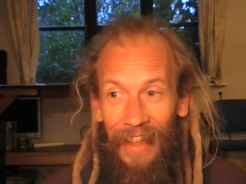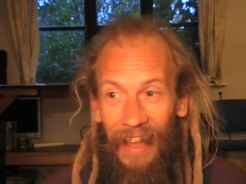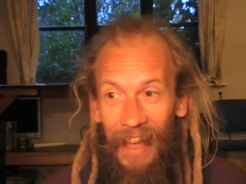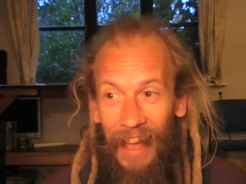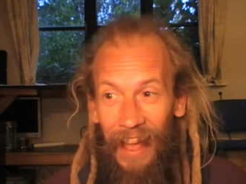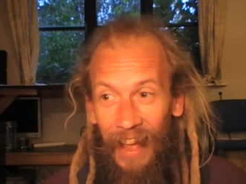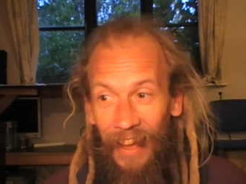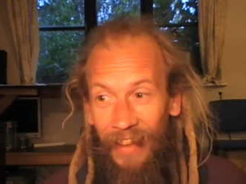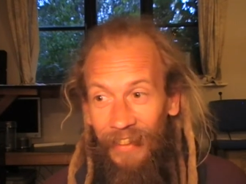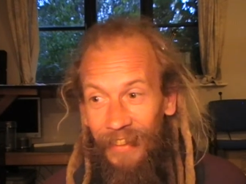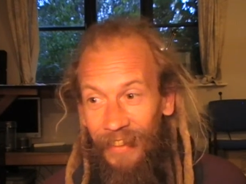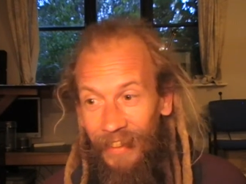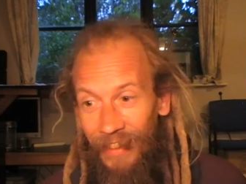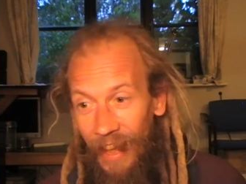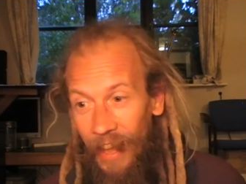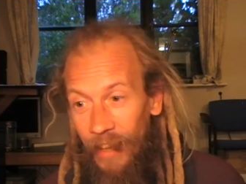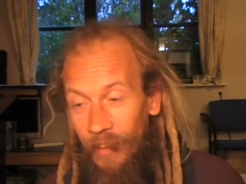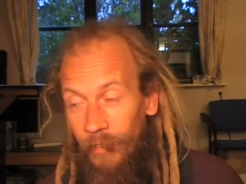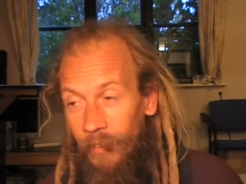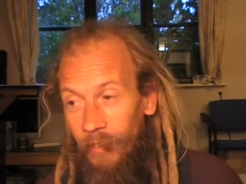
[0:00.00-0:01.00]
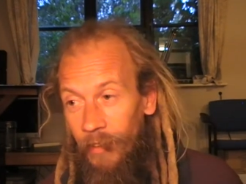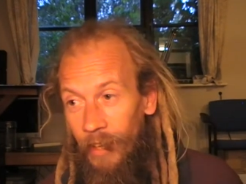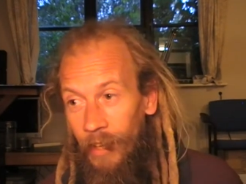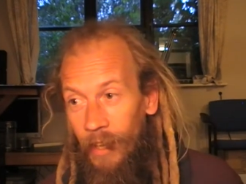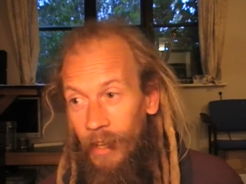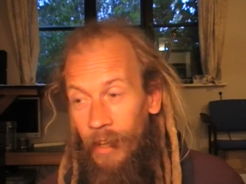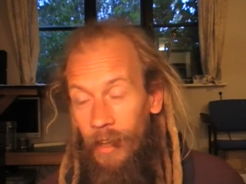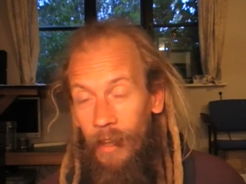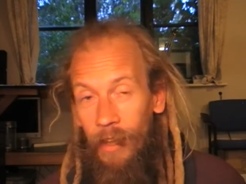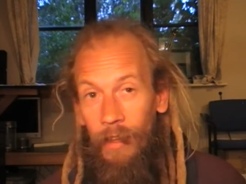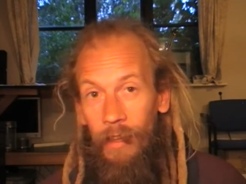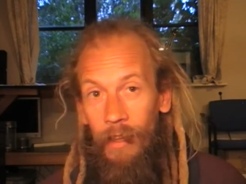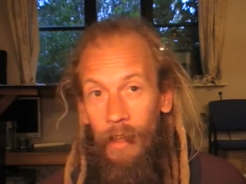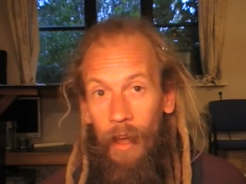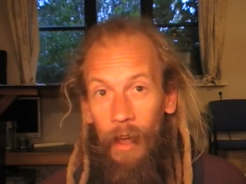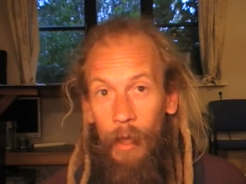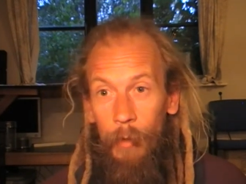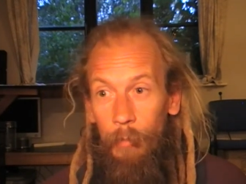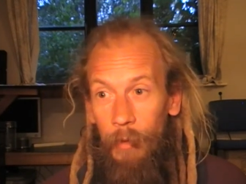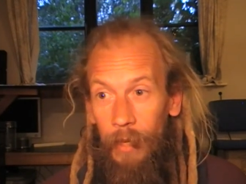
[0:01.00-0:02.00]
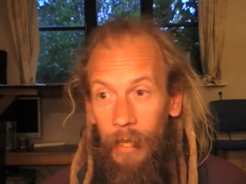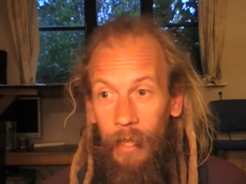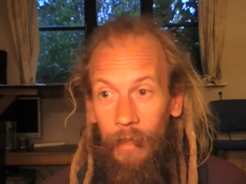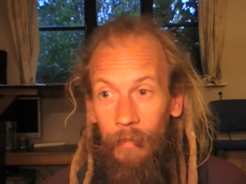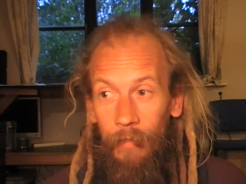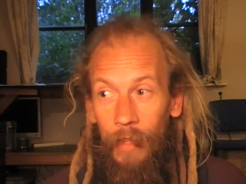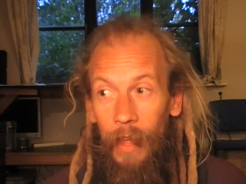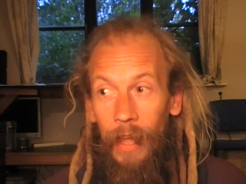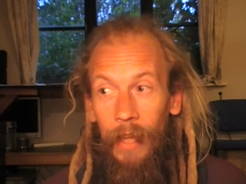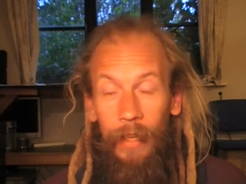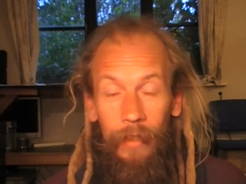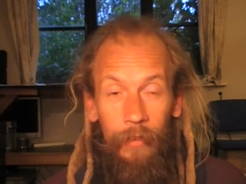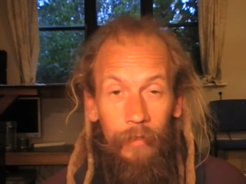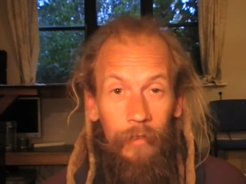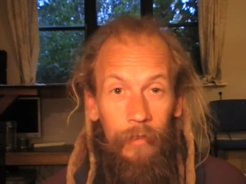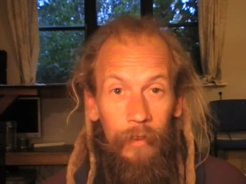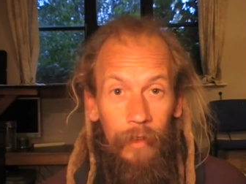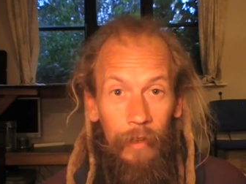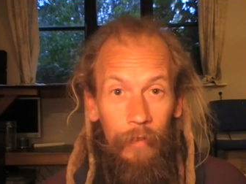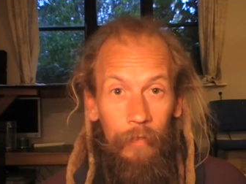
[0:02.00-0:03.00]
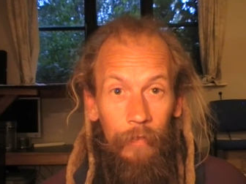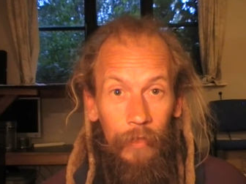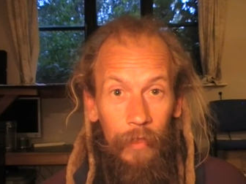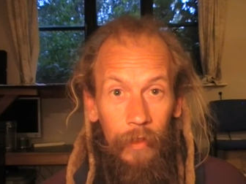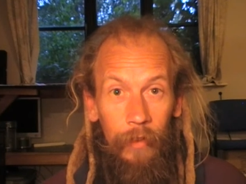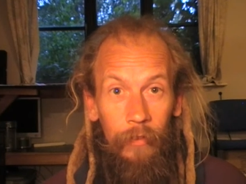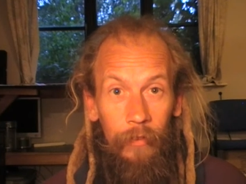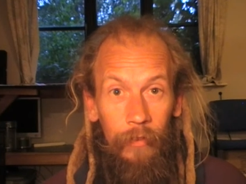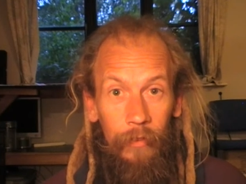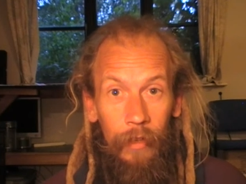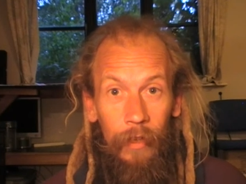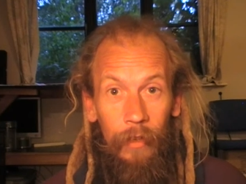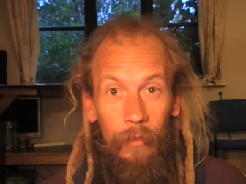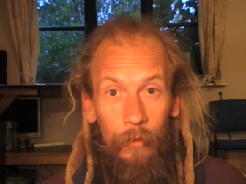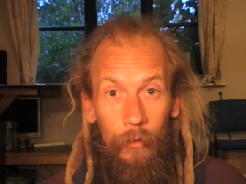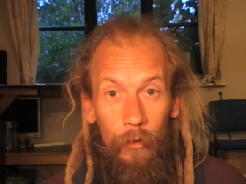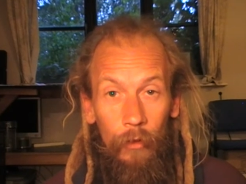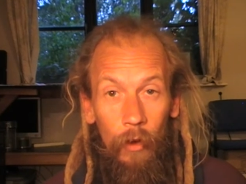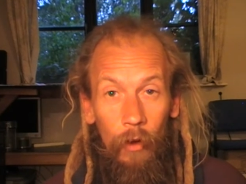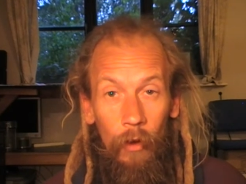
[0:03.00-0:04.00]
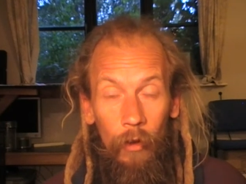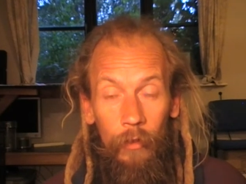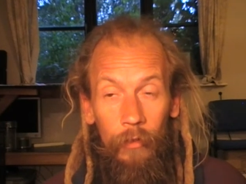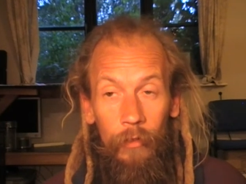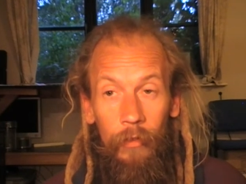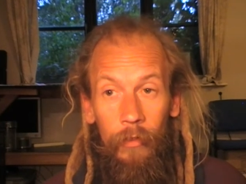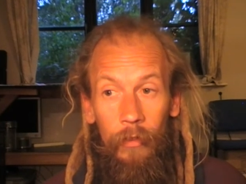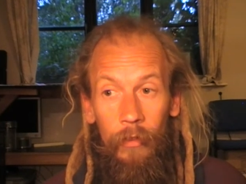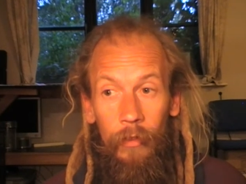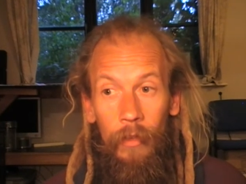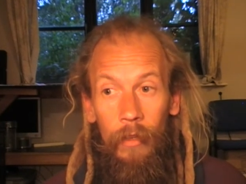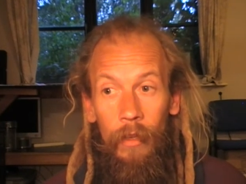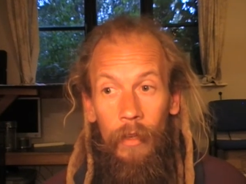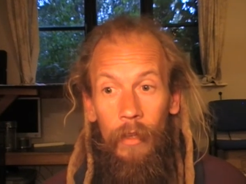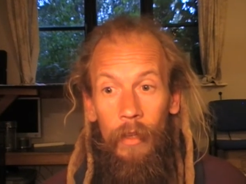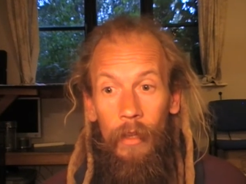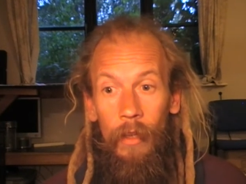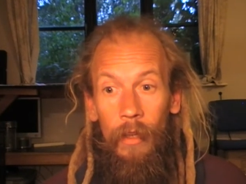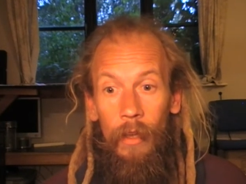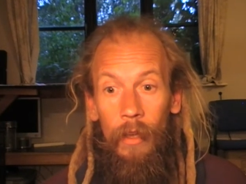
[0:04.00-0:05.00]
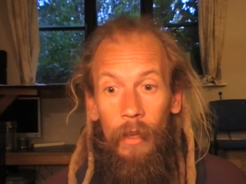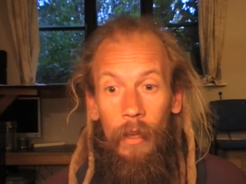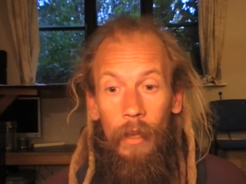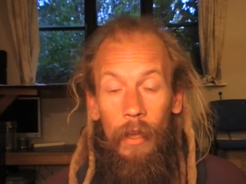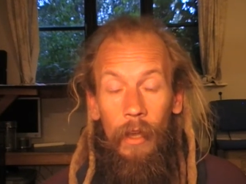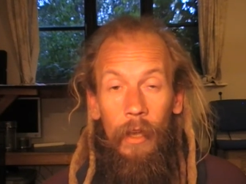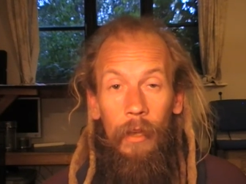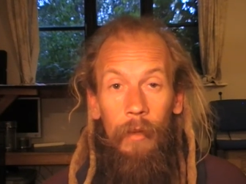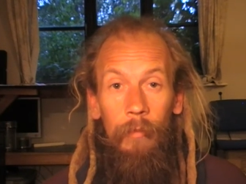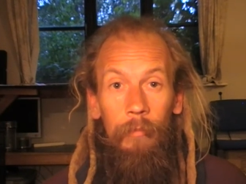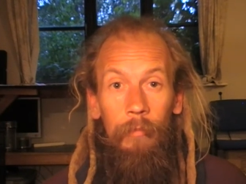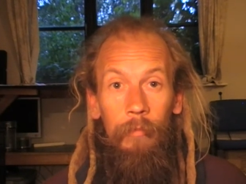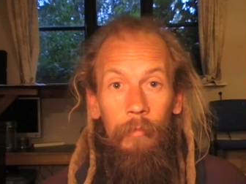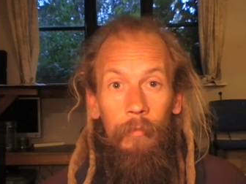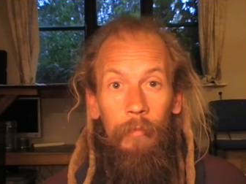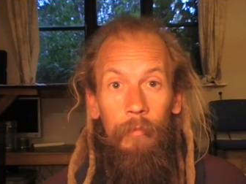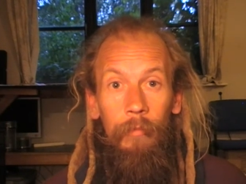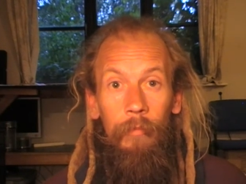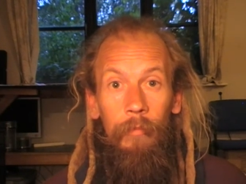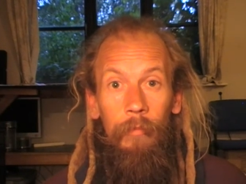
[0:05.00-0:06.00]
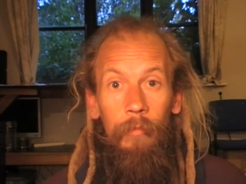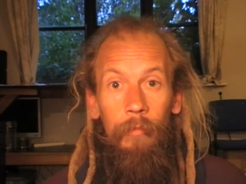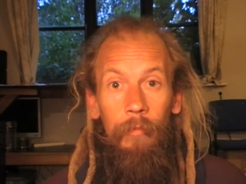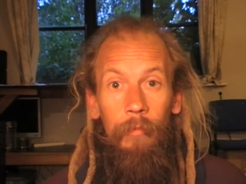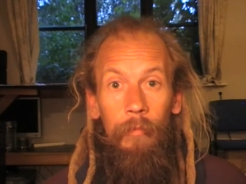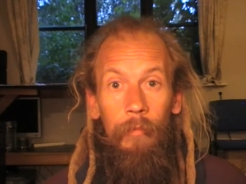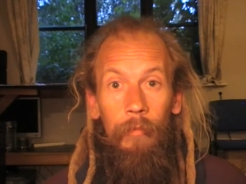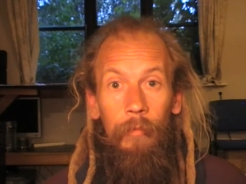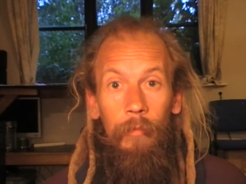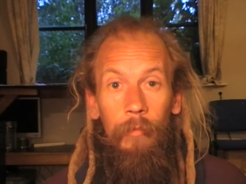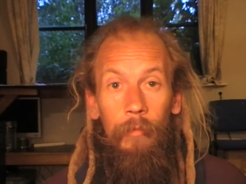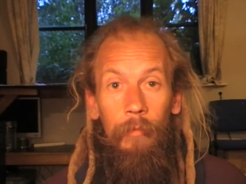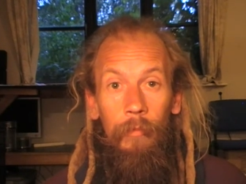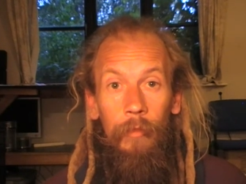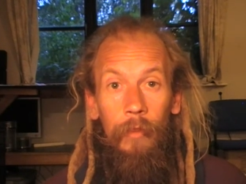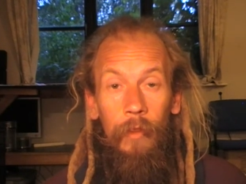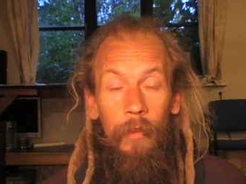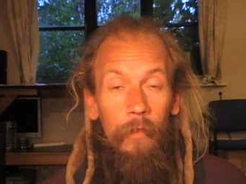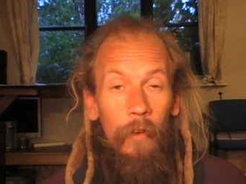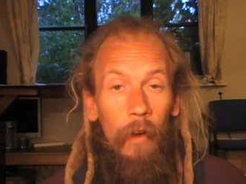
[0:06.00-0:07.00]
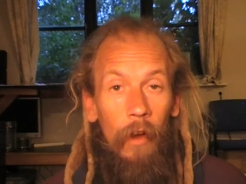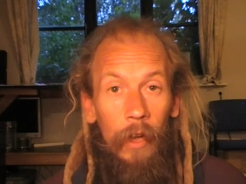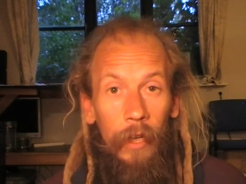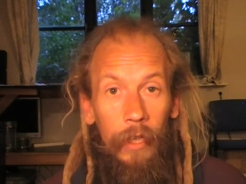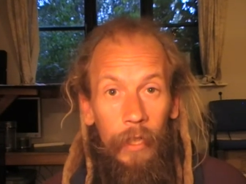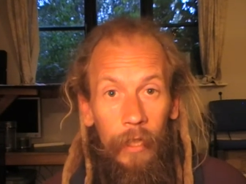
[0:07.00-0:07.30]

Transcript: And yes, I believe that is, if this is not divine